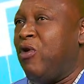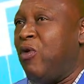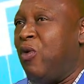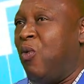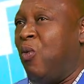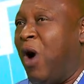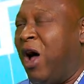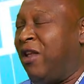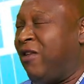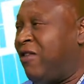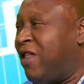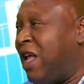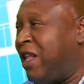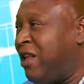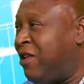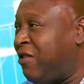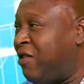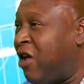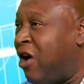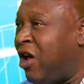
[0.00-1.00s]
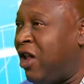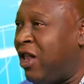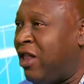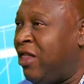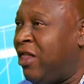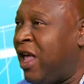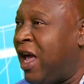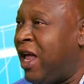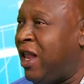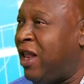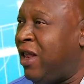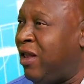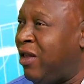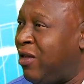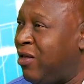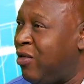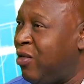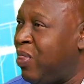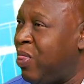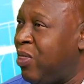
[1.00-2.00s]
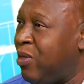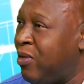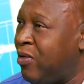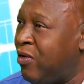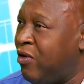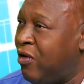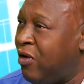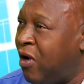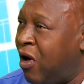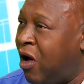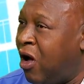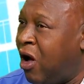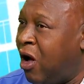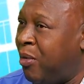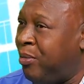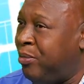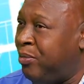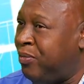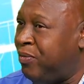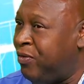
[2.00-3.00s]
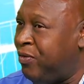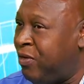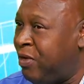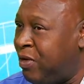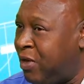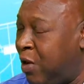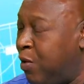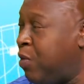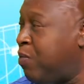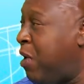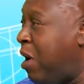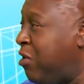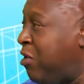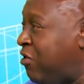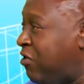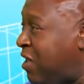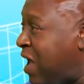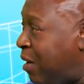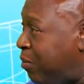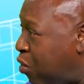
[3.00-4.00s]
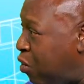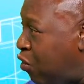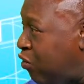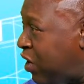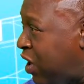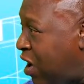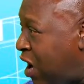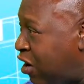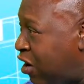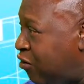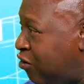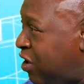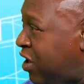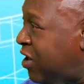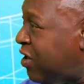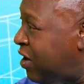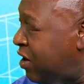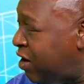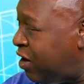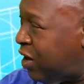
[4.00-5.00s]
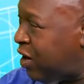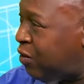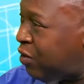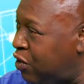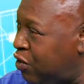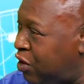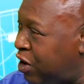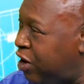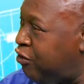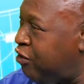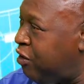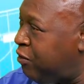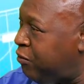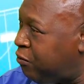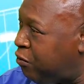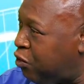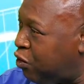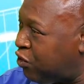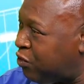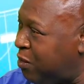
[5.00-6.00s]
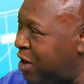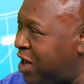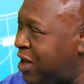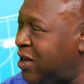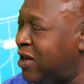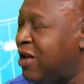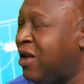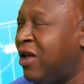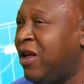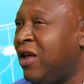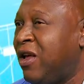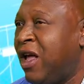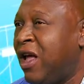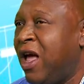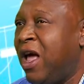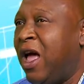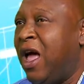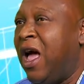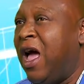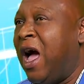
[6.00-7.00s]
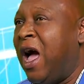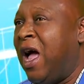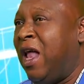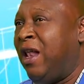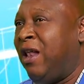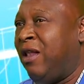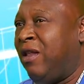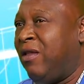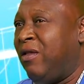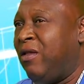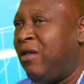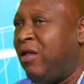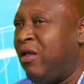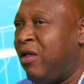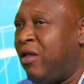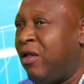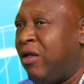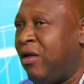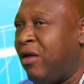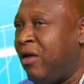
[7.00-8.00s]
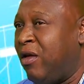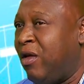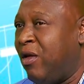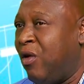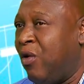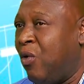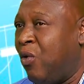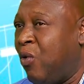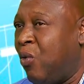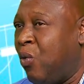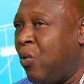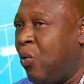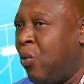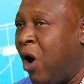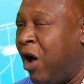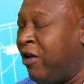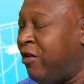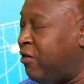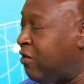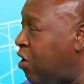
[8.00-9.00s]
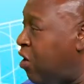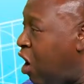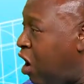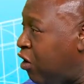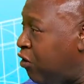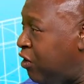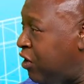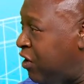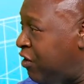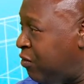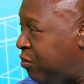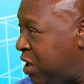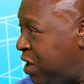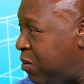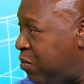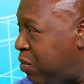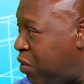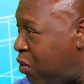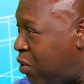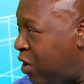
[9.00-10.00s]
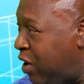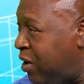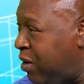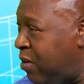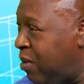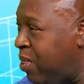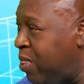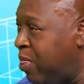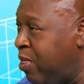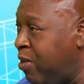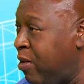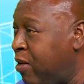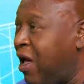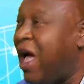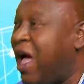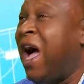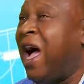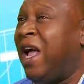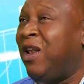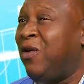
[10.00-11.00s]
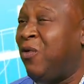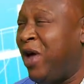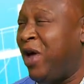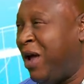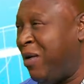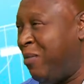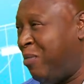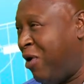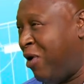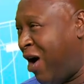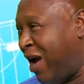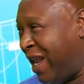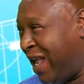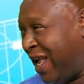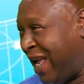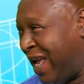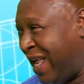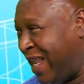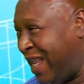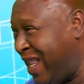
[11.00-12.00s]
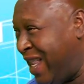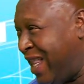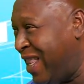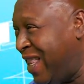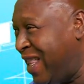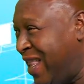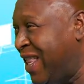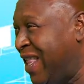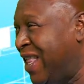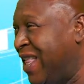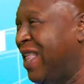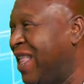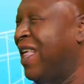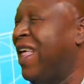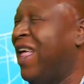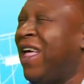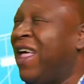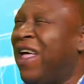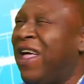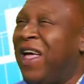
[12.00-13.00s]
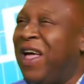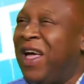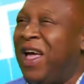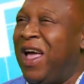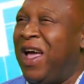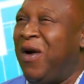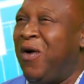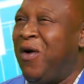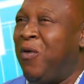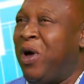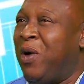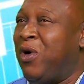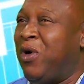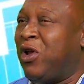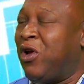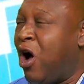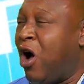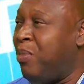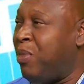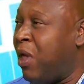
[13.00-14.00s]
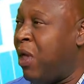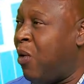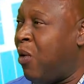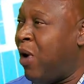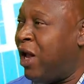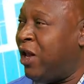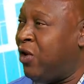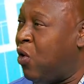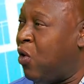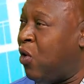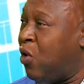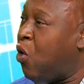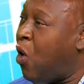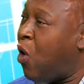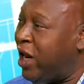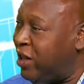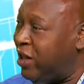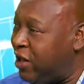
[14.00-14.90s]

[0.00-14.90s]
Once that is done, then they will probably start pouring concrete. They will the reinforcement, and once concrete is being poured and we are employed again, we would come now and do quality